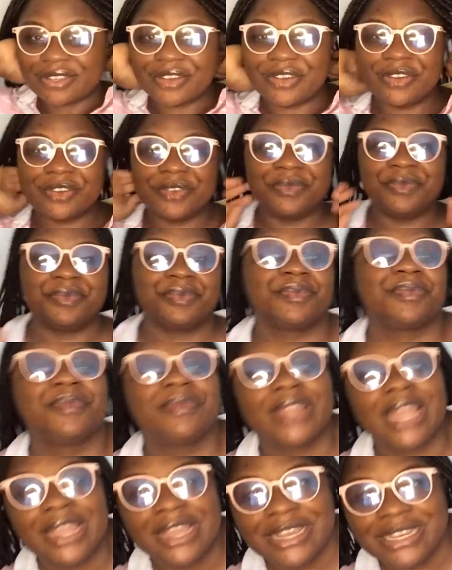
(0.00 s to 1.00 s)
so
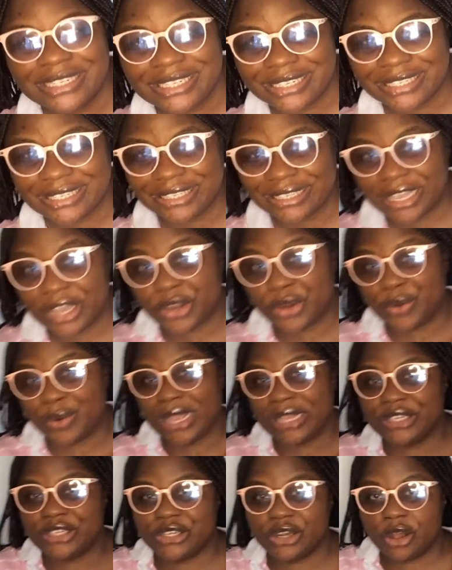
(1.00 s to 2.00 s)
she did a
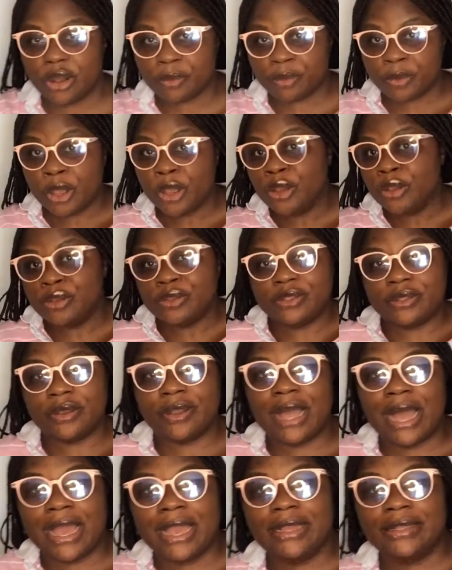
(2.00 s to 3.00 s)
great job so
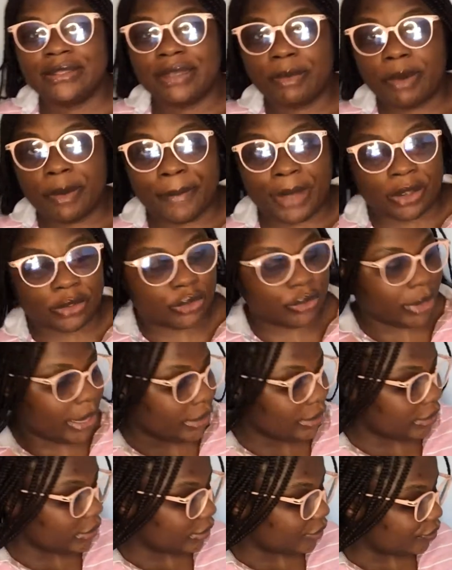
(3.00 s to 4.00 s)
guys I'm about to
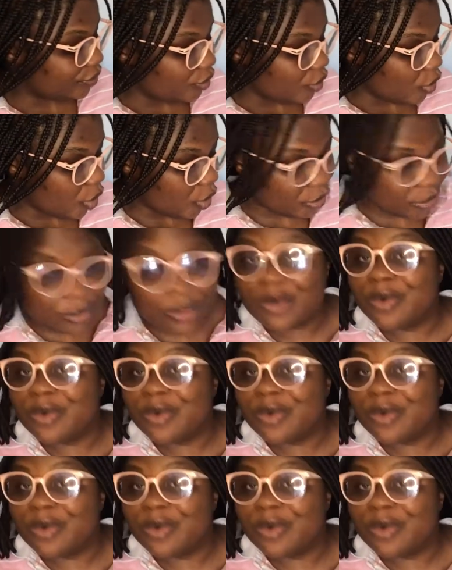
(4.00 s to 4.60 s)
end this vlog